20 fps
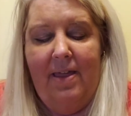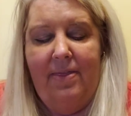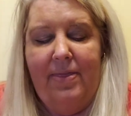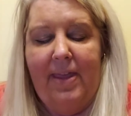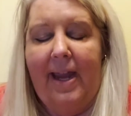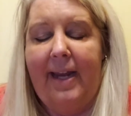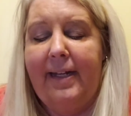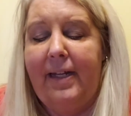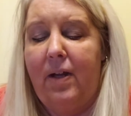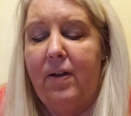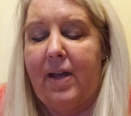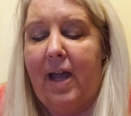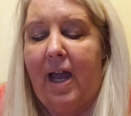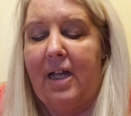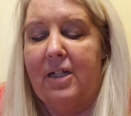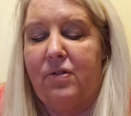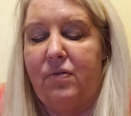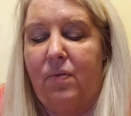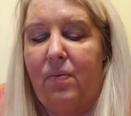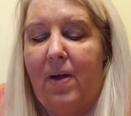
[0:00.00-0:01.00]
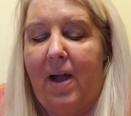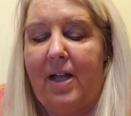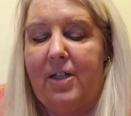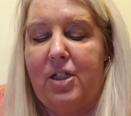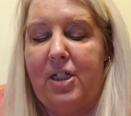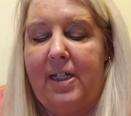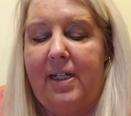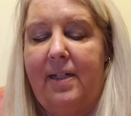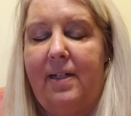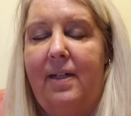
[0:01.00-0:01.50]
Thank you guys for
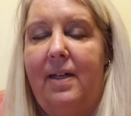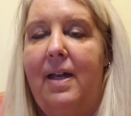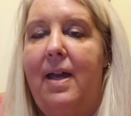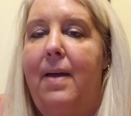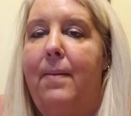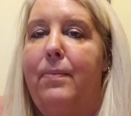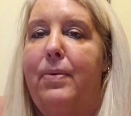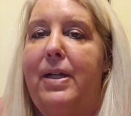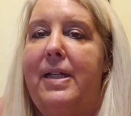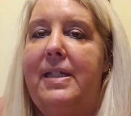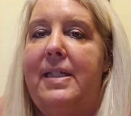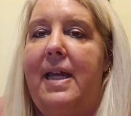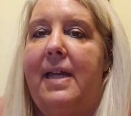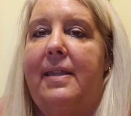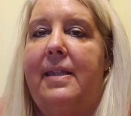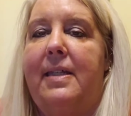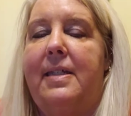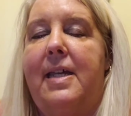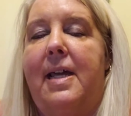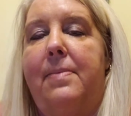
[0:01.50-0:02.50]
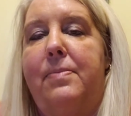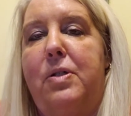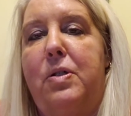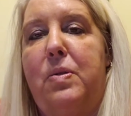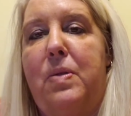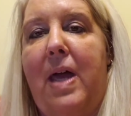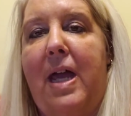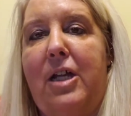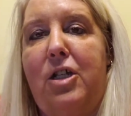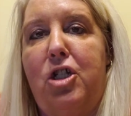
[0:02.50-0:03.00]
watching. Please take the time
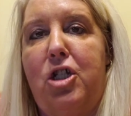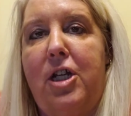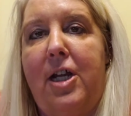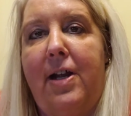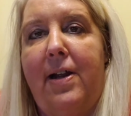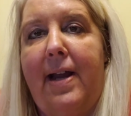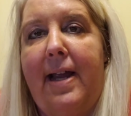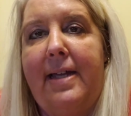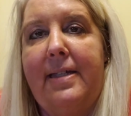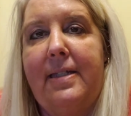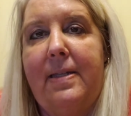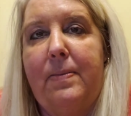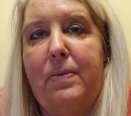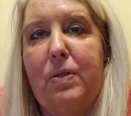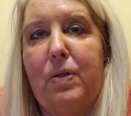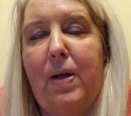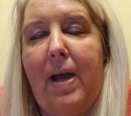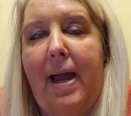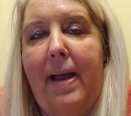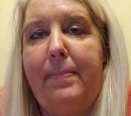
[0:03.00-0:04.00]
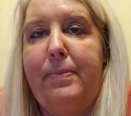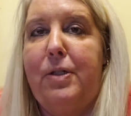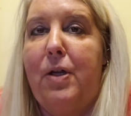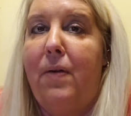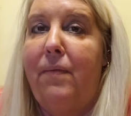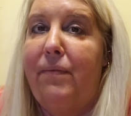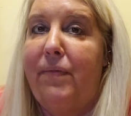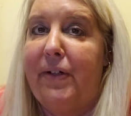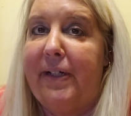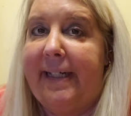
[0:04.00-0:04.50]
to like, share, and subscribe.
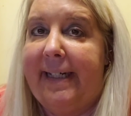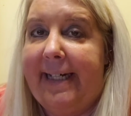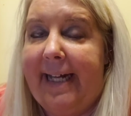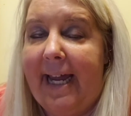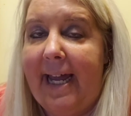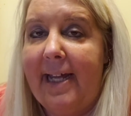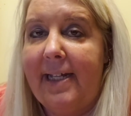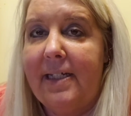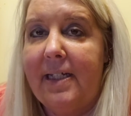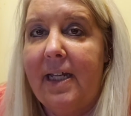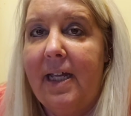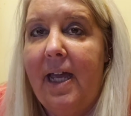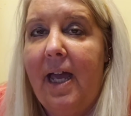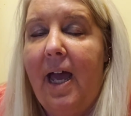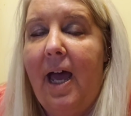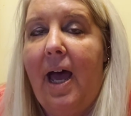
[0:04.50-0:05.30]
Don't forget